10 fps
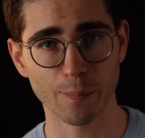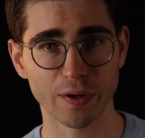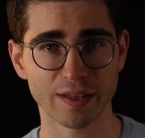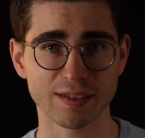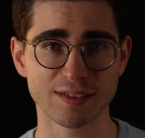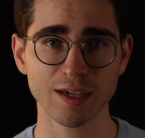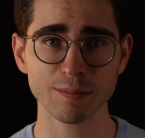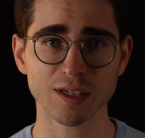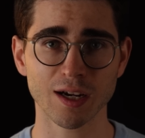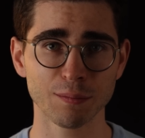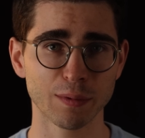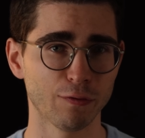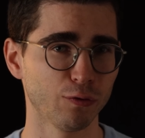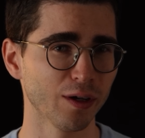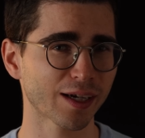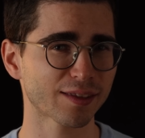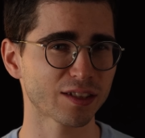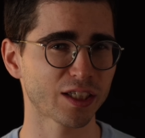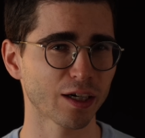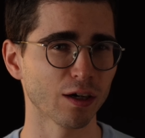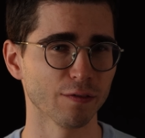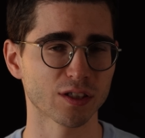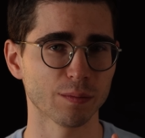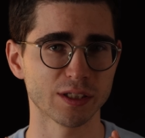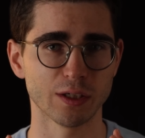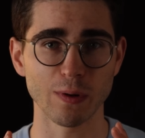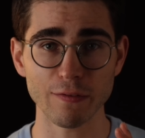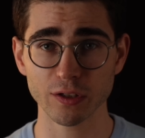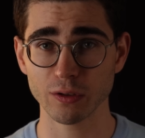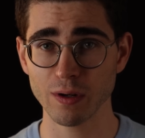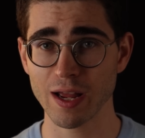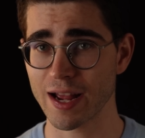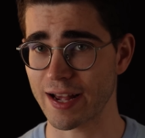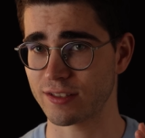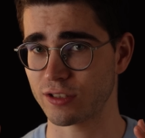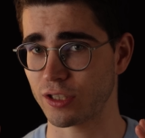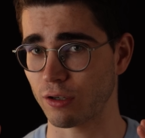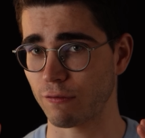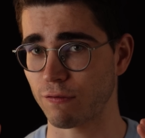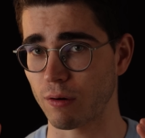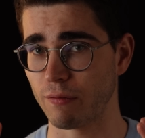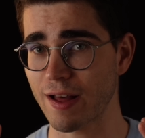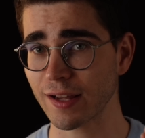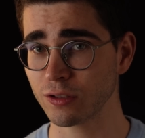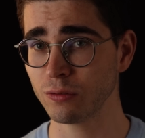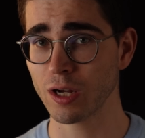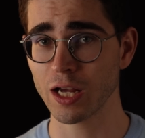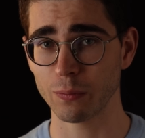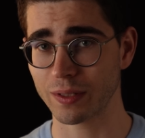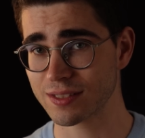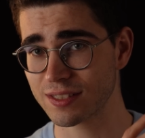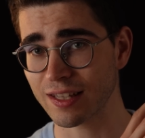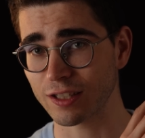But at the same time, if we look at the share of subsidy revenue as a share of farm value, we can see